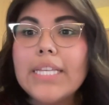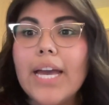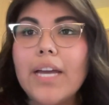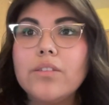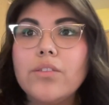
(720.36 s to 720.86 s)

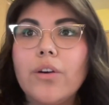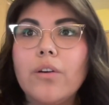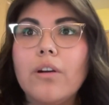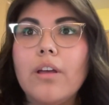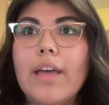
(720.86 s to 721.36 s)
Yeah.
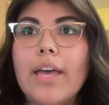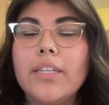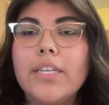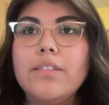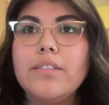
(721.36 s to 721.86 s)
So at
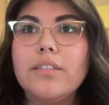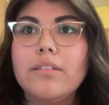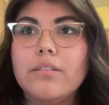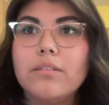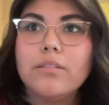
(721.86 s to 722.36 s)
least
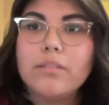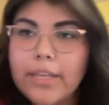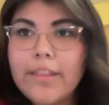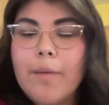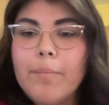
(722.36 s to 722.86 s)

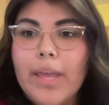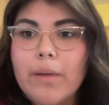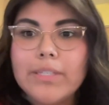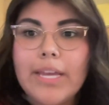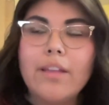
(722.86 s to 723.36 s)
at the company I
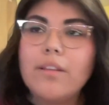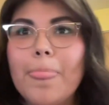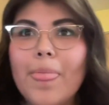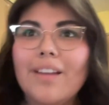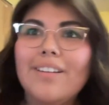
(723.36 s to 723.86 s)
was at,
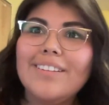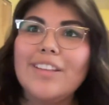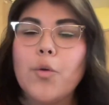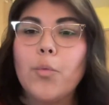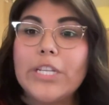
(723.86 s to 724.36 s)

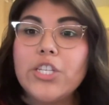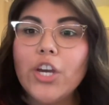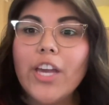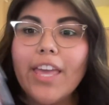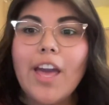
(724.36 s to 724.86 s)
we
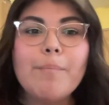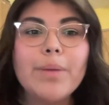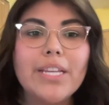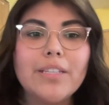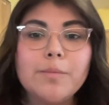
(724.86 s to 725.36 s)
took a
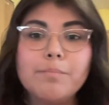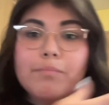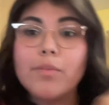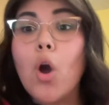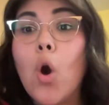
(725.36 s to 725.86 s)
company's
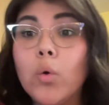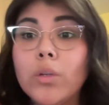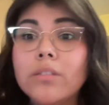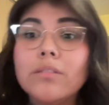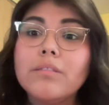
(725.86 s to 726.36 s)

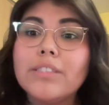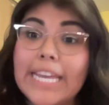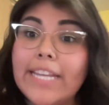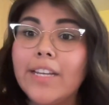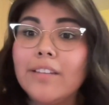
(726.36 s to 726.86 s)
own
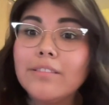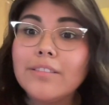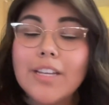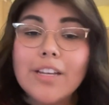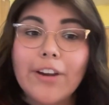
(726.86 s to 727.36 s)
data,
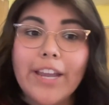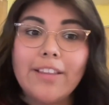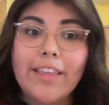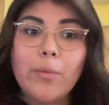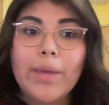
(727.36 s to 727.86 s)

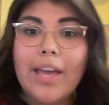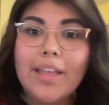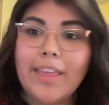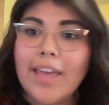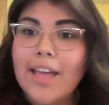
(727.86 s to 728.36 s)
right? Like
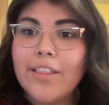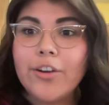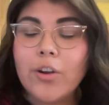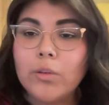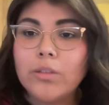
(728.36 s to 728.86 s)
they had
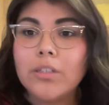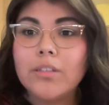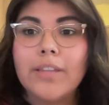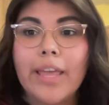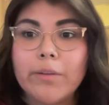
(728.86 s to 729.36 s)
their own
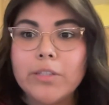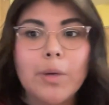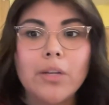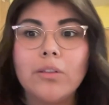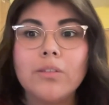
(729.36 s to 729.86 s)
language
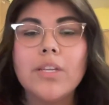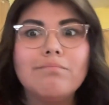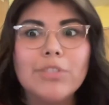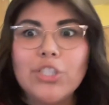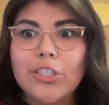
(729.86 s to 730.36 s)
models,
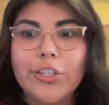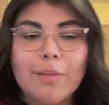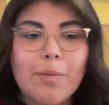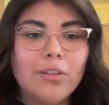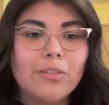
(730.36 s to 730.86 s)
machine learning
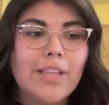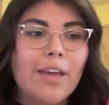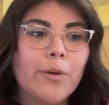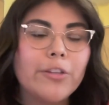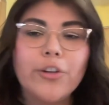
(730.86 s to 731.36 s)
models
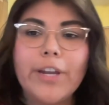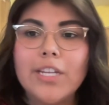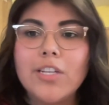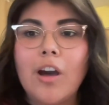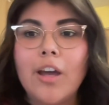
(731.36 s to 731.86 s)
that were
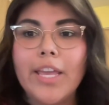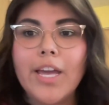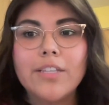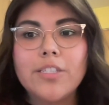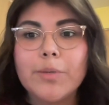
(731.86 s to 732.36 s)
trained on a
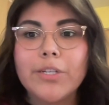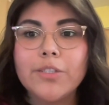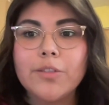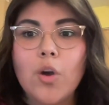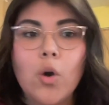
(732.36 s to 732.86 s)

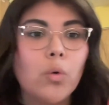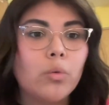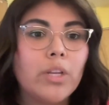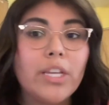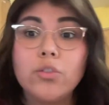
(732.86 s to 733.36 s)
customer's
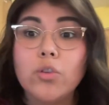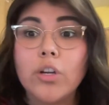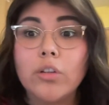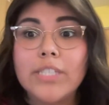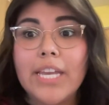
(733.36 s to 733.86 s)
own
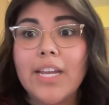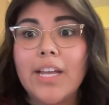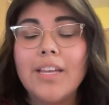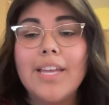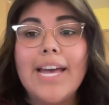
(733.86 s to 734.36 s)
historical
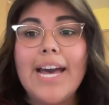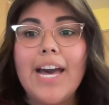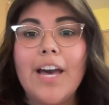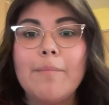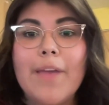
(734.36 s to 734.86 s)
data,
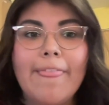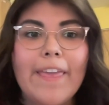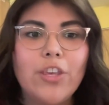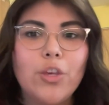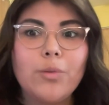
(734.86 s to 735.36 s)
and they
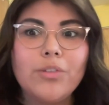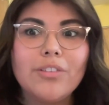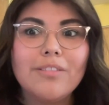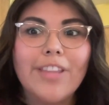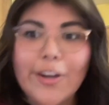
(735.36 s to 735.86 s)

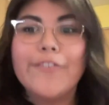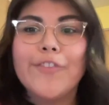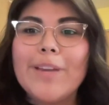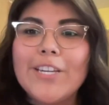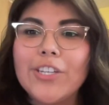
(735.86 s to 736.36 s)
used their
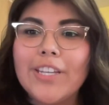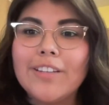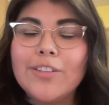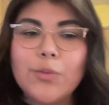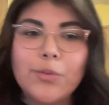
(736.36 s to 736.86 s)

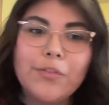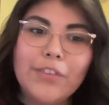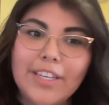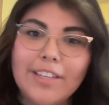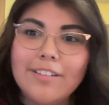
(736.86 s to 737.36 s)
information to
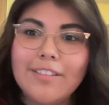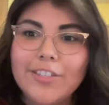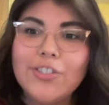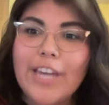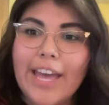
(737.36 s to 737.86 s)
feed
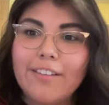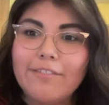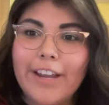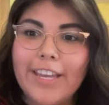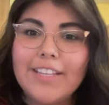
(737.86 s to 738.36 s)
this chat,
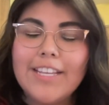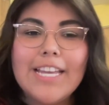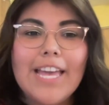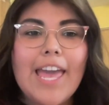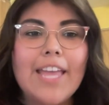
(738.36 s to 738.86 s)
right?
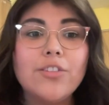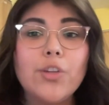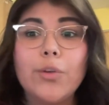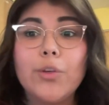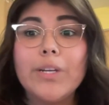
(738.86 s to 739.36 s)
And
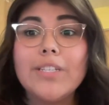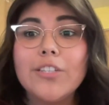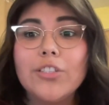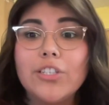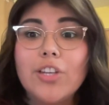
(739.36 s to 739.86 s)
so you are
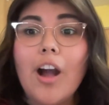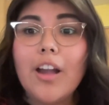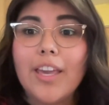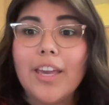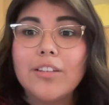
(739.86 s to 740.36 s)
essentially
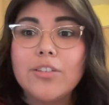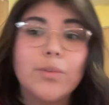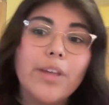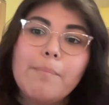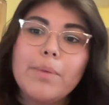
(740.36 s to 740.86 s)
talking to
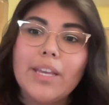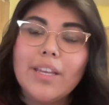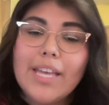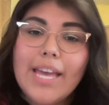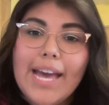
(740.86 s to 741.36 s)
the company,
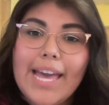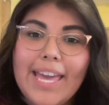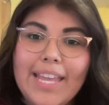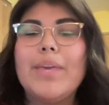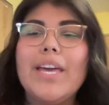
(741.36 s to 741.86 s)

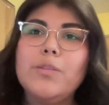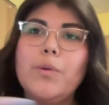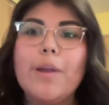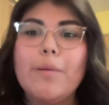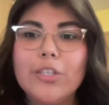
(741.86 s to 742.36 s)
and because we
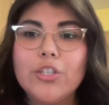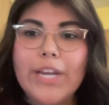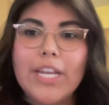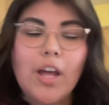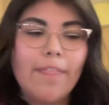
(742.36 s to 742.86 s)
were able to
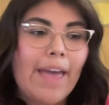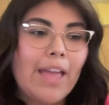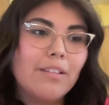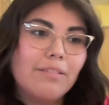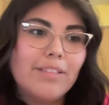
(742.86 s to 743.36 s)
train on that